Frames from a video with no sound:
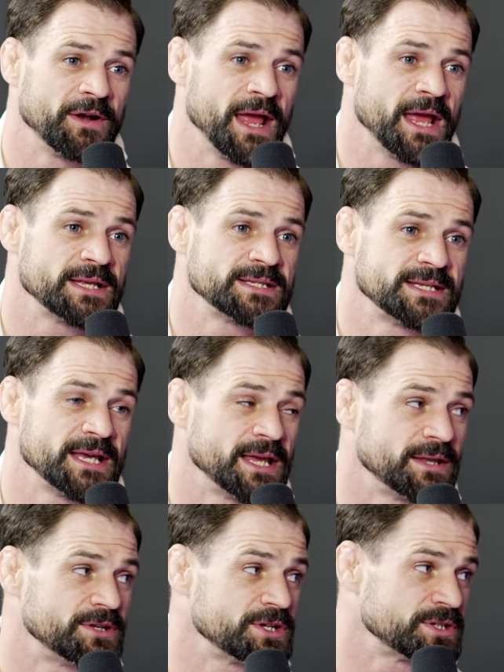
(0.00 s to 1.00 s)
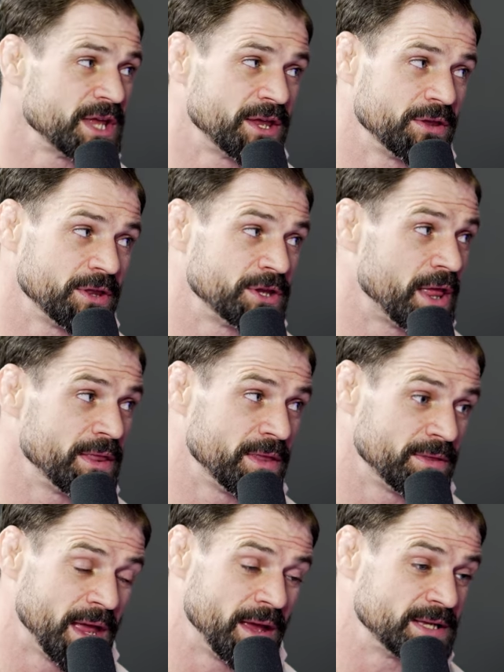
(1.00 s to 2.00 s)
in A C. Yeah. Just like
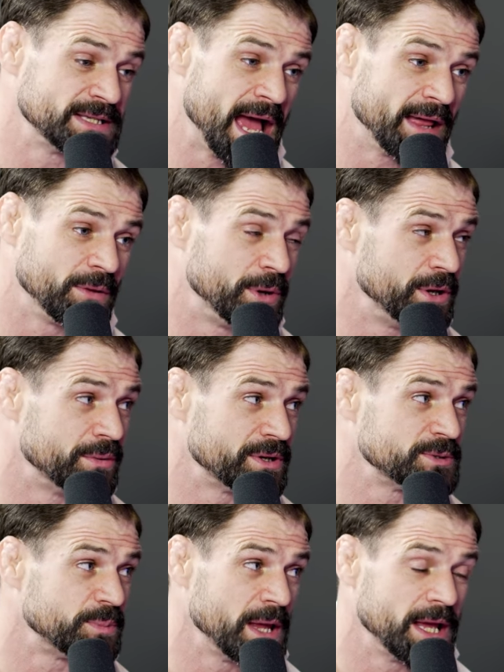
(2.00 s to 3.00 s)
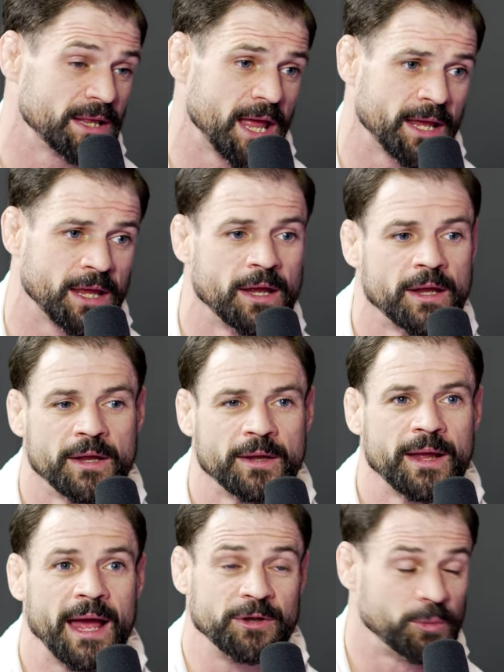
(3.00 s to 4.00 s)
like exactly what you explained, like.
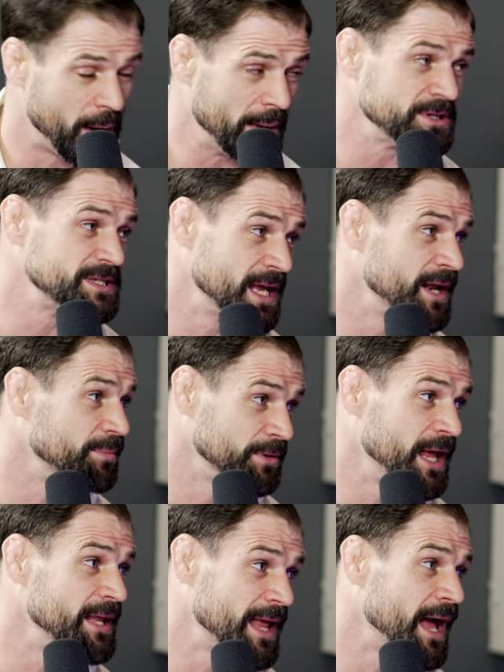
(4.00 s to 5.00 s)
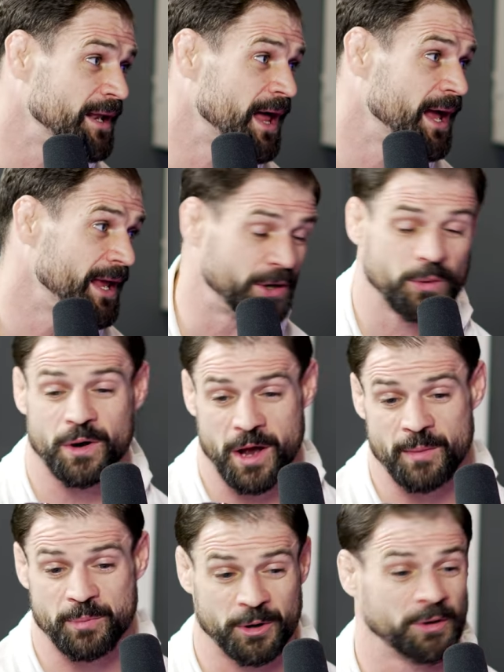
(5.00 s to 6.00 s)
And you probably stayed up late that night, and you were
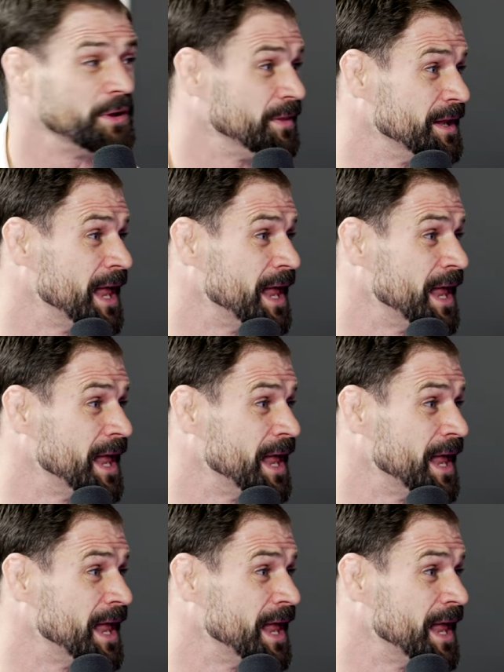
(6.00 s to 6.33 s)
up early the